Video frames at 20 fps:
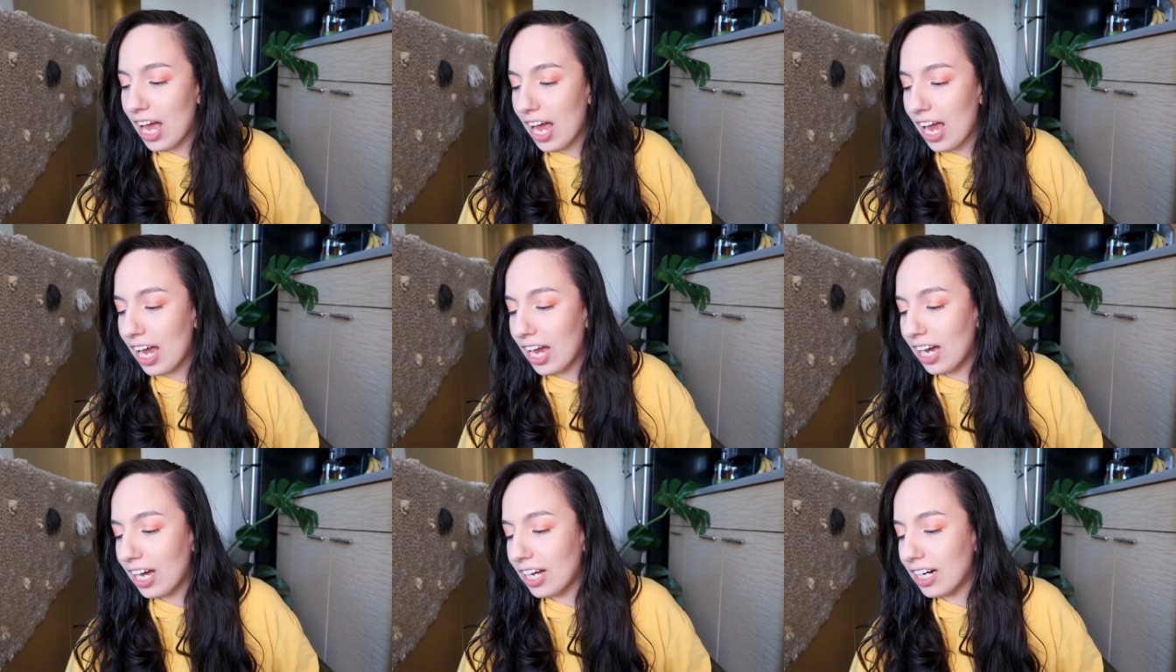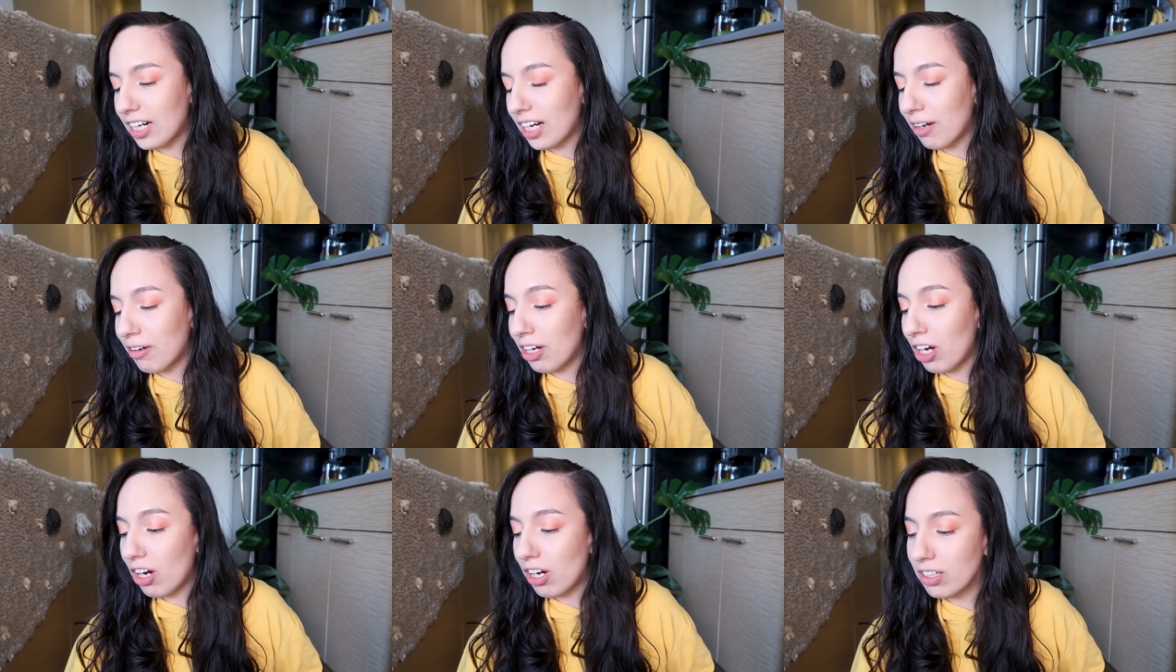and
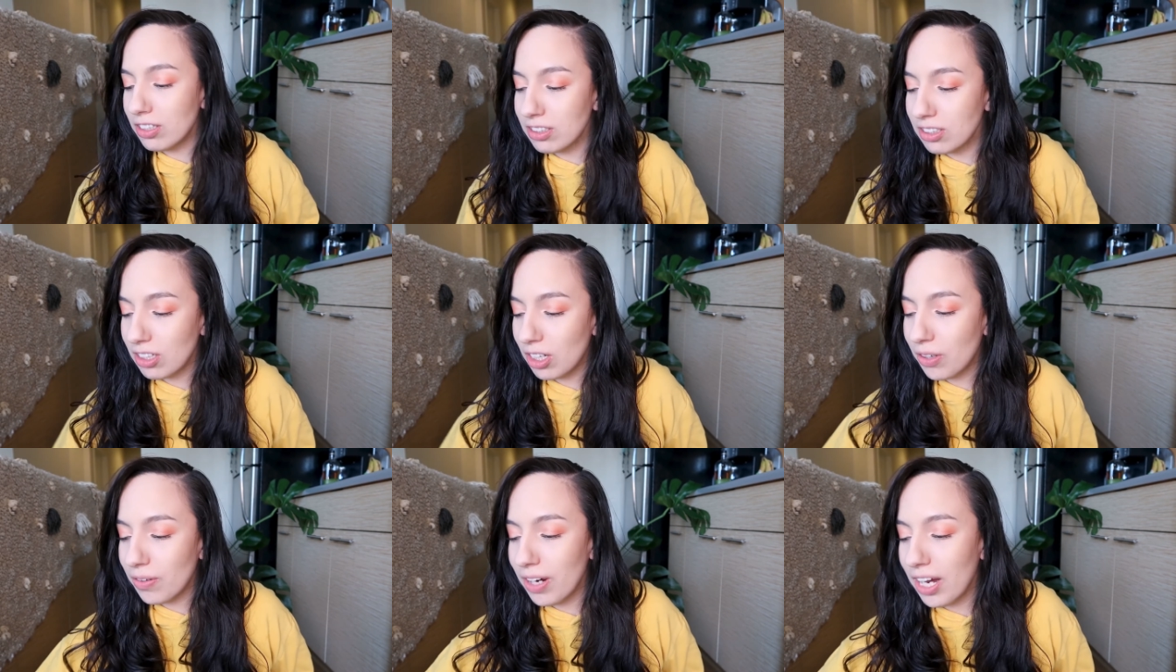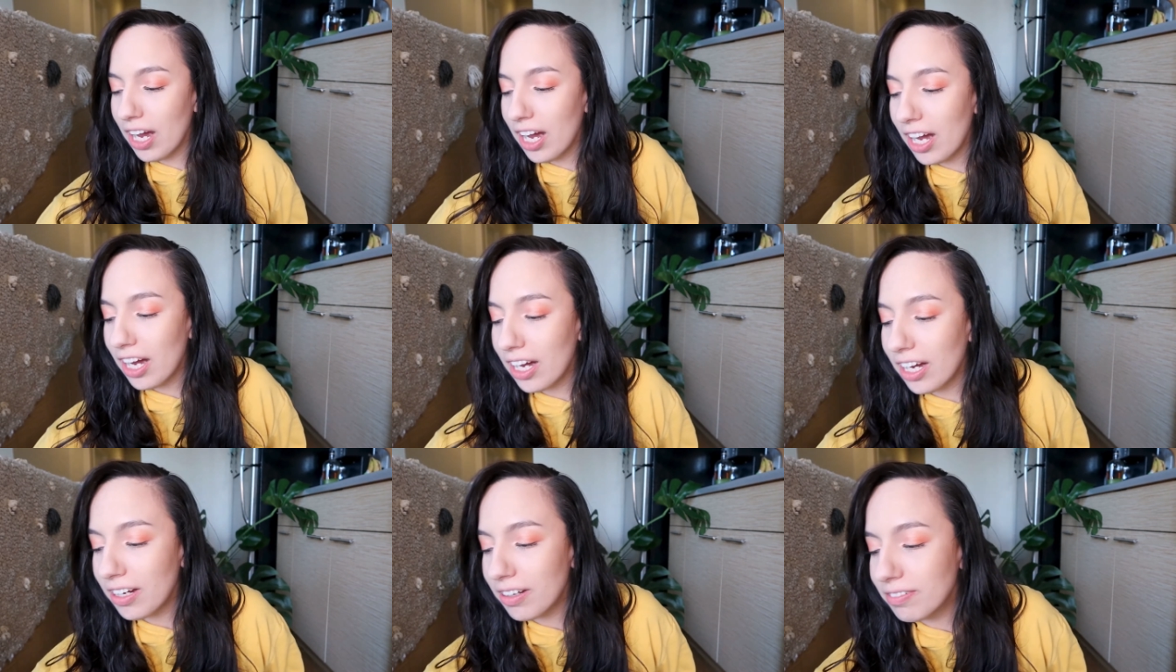I also
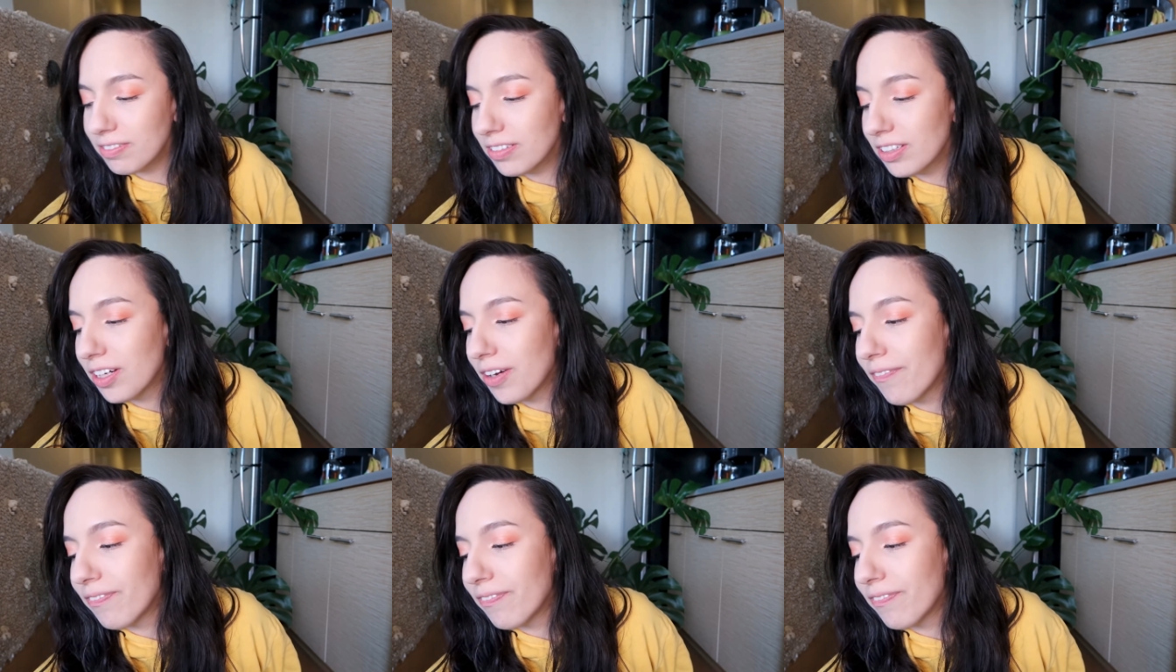have